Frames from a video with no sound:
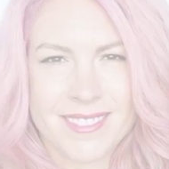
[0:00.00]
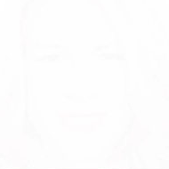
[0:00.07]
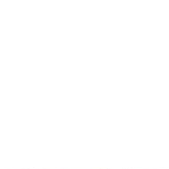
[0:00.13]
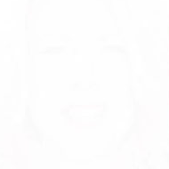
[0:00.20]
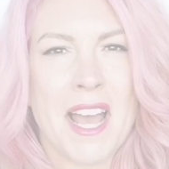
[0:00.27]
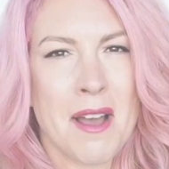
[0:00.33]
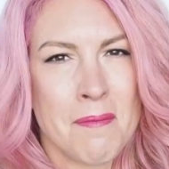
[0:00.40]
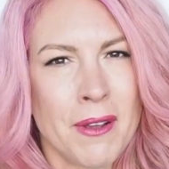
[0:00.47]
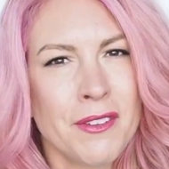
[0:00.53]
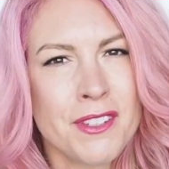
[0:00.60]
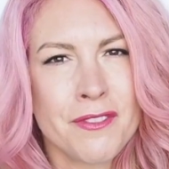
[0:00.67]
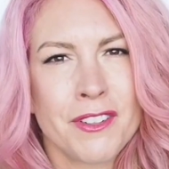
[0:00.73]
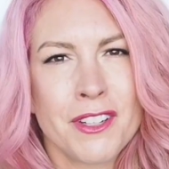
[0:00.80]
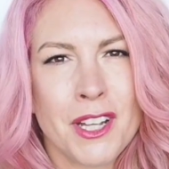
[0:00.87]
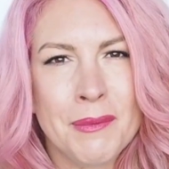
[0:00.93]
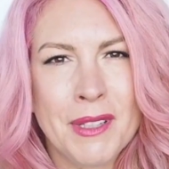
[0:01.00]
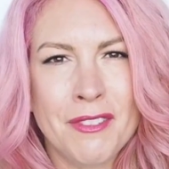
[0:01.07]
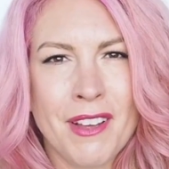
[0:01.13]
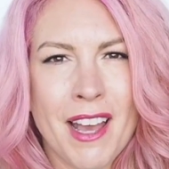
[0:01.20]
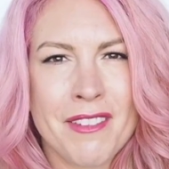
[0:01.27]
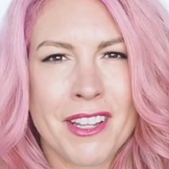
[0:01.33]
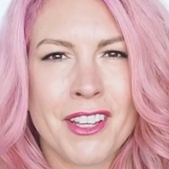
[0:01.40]
Now, most of you know me for
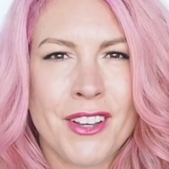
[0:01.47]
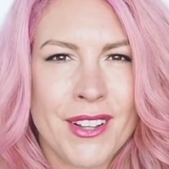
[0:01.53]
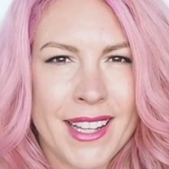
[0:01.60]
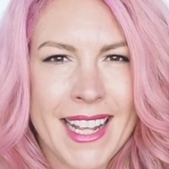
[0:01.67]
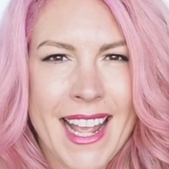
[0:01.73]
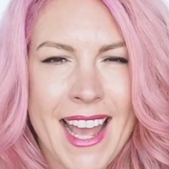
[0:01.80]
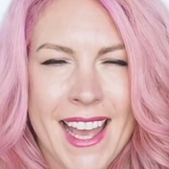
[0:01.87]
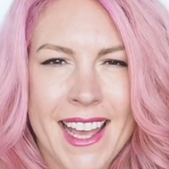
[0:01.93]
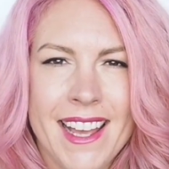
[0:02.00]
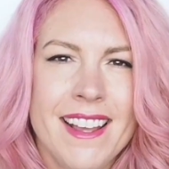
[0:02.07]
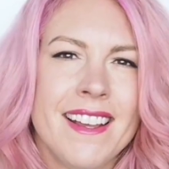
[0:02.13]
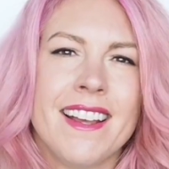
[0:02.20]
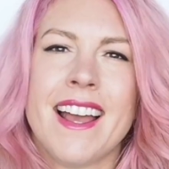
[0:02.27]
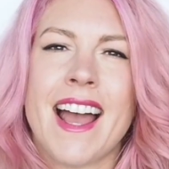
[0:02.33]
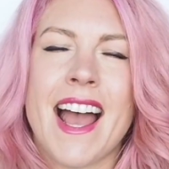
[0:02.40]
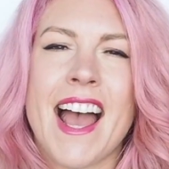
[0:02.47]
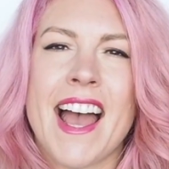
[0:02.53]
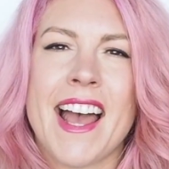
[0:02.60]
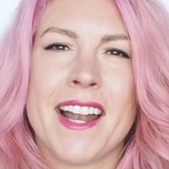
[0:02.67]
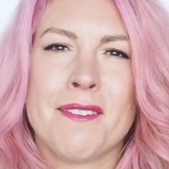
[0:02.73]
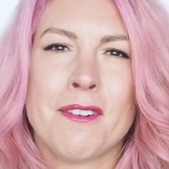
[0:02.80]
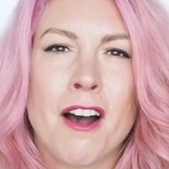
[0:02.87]
having curly hair,
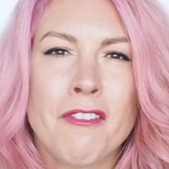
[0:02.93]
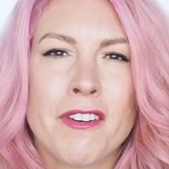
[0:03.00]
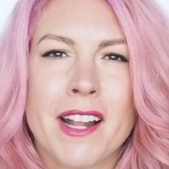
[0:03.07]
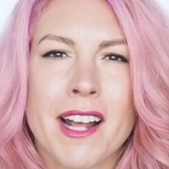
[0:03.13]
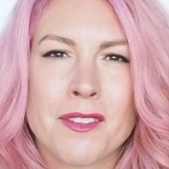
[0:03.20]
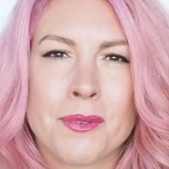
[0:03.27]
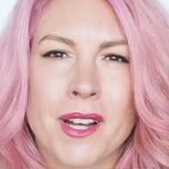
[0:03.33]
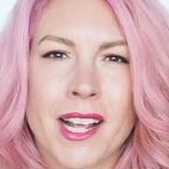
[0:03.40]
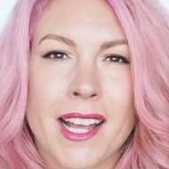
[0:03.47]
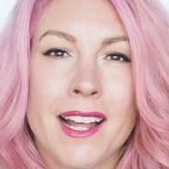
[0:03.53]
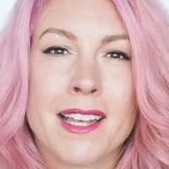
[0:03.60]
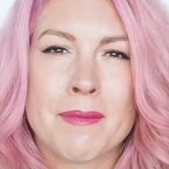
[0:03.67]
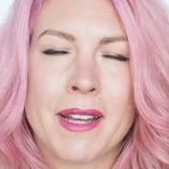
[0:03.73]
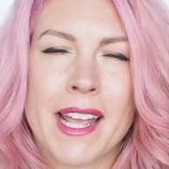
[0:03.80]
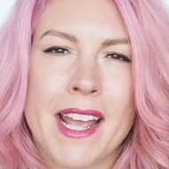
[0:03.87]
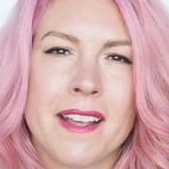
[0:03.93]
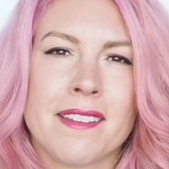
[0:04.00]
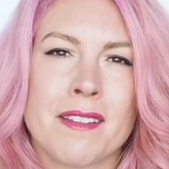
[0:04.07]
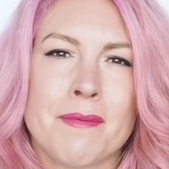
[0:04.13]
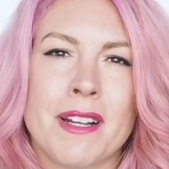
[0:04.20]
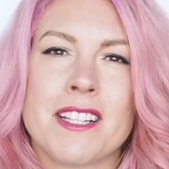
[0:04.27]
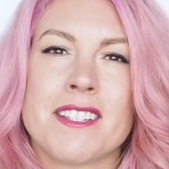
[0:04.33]
and I'm often when I colour my hair
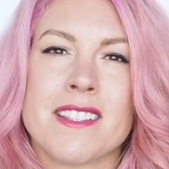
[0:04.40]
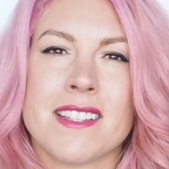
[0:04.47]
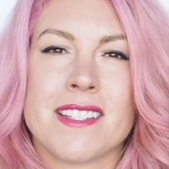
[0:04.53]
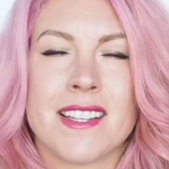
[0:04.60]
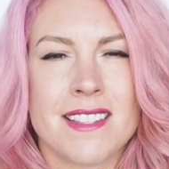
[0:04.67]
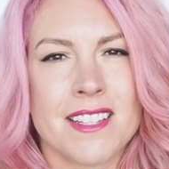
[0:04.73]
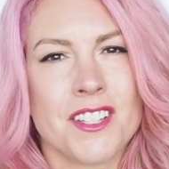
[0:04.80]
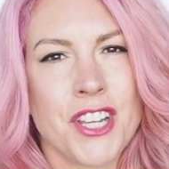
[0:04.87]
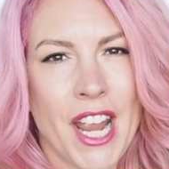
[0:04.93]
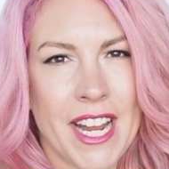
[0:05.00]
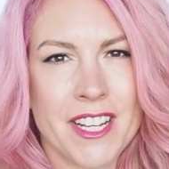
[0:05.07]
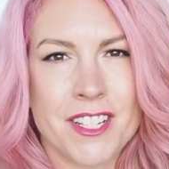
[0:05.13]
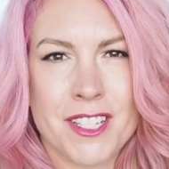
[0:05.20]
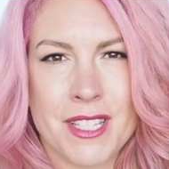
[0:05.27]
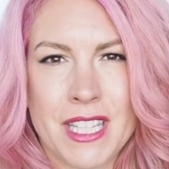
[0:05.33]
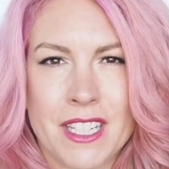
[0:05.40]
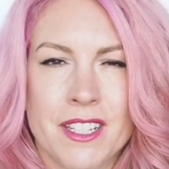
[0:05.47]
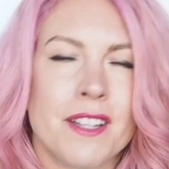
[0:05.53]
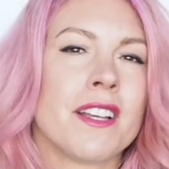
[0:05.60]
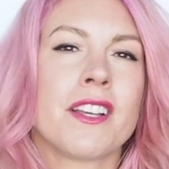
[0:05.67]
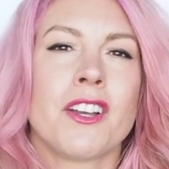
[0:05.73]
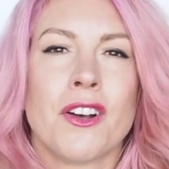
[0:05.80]
so much, does it change
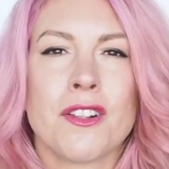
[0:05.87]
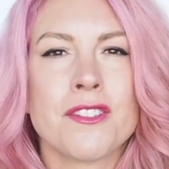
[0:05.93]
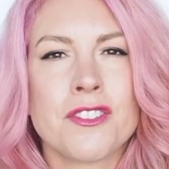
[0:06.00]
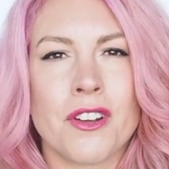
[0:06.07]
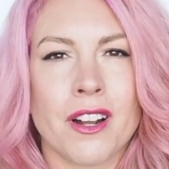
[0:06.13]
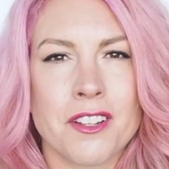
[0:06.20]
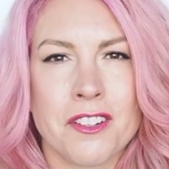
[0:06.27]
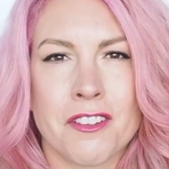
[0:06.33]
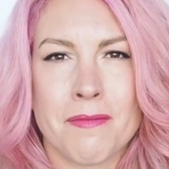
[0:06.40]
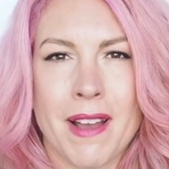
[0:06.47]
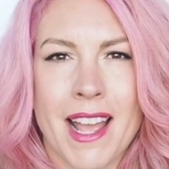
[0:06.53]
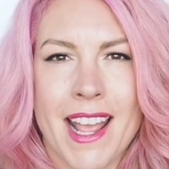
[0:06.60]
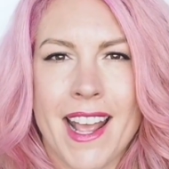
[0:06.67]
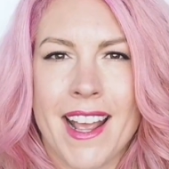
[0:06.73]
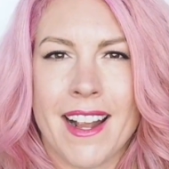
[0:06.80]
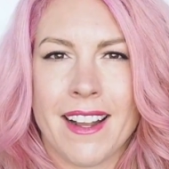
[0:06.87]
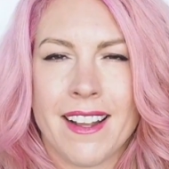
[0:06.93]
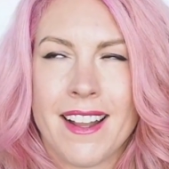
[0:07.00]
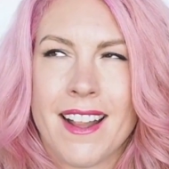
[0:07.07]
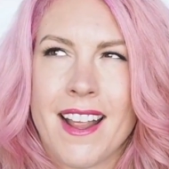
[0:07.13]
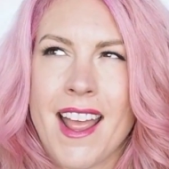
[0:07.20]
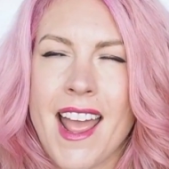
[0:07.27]
the curl structure of my hair?
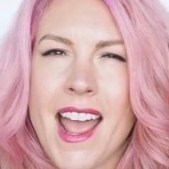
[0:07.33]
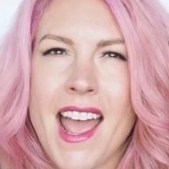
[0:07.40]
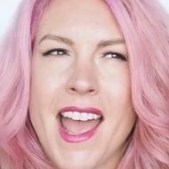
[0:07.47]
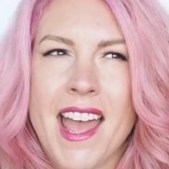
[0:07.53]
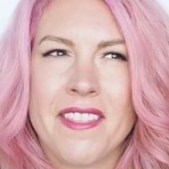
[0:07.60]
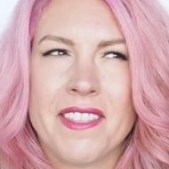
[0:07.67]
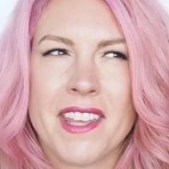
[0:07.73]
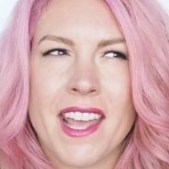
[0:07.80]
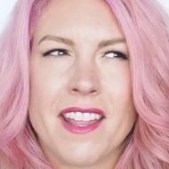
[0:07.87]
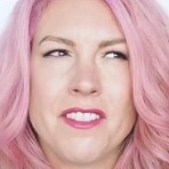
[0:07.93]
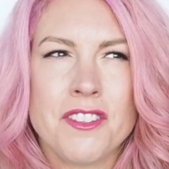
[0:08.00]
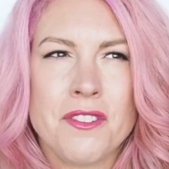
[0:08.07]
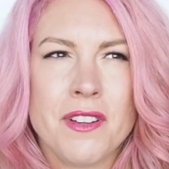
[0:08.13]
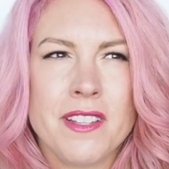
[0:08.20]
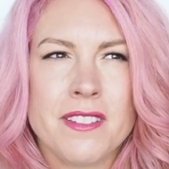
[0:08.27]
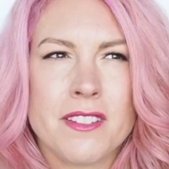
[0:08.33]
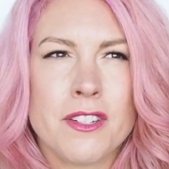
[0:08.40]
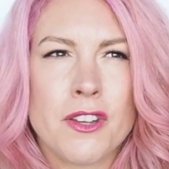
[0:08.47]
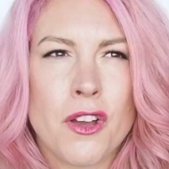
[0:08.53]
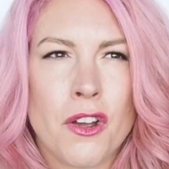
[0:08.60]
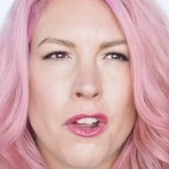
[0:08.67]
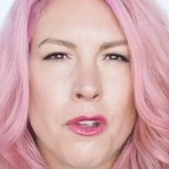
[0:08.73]
And the answer is
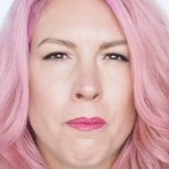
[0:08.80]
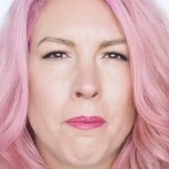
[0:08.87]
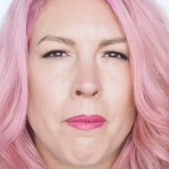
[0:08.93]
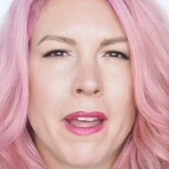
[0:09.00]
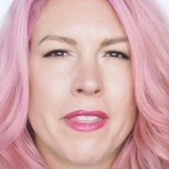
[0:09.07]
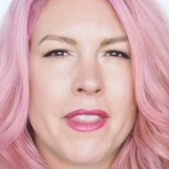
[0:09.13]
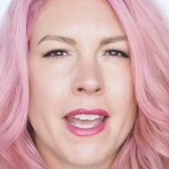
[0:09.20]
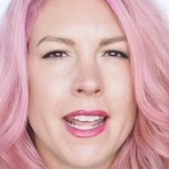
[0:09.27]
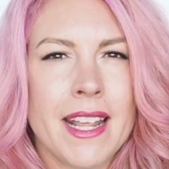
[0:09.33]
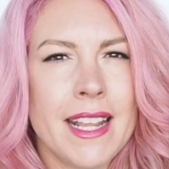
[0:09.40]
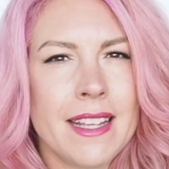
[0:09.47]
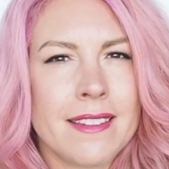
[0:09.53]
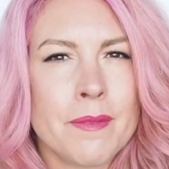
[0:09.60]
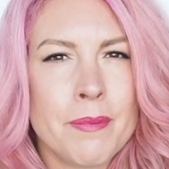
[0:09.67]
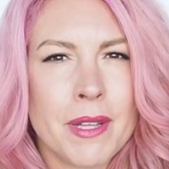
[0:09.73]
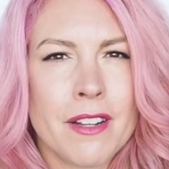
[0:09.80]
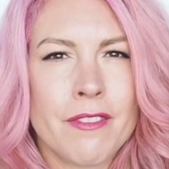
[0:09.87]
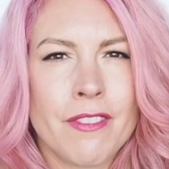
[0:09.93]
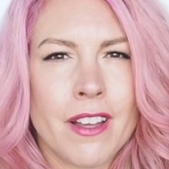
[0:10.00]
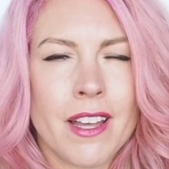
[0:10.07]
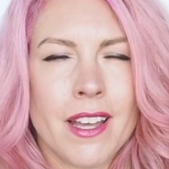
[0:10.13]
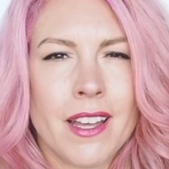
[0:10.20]
no, but there is a bit of
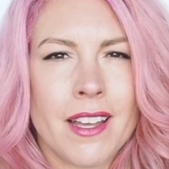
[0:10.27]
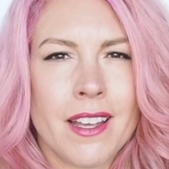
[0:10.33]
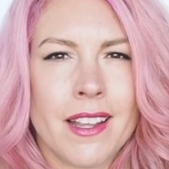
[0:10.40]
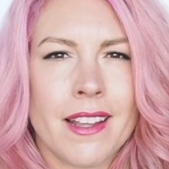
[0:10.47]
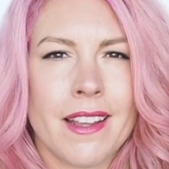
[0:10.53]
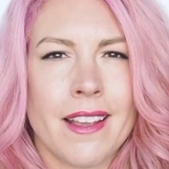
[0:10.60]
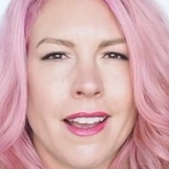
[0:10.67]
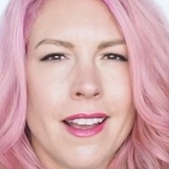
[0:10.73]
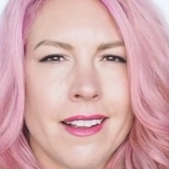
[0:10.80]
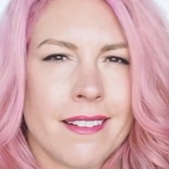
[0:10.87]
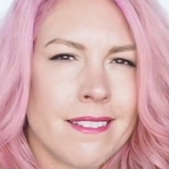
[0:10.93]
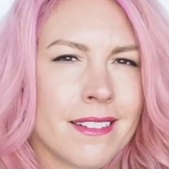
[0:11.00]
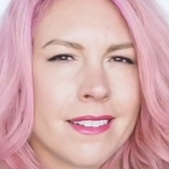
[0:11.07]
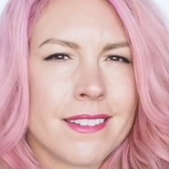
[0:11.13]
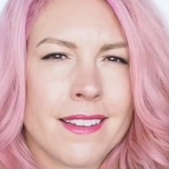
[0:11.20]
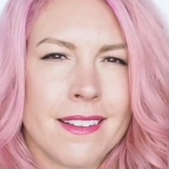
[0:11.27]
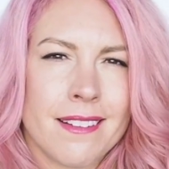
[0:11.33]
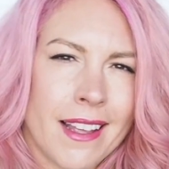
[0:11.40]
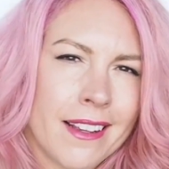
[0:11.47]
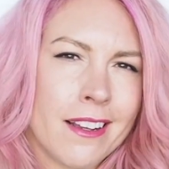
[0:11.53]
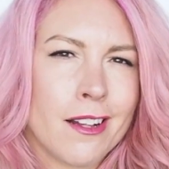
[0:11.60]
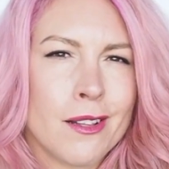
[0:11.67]
a
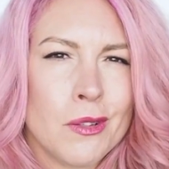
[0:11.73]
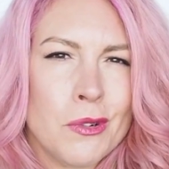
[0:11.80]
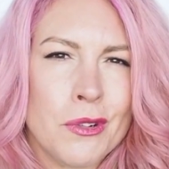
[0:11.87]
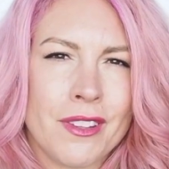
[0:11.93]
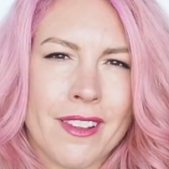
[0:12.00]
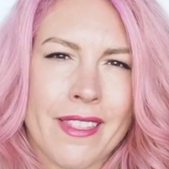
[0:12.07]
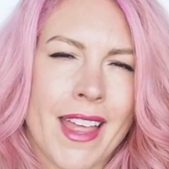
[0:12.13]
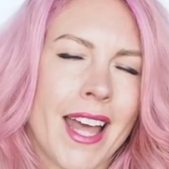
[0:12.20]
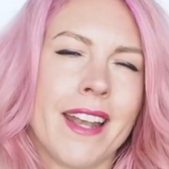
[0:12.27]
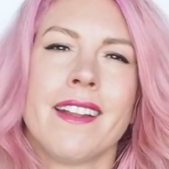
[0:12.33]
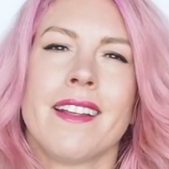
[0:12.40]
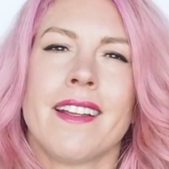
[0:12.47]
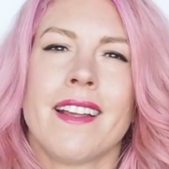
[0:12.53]
clause on that.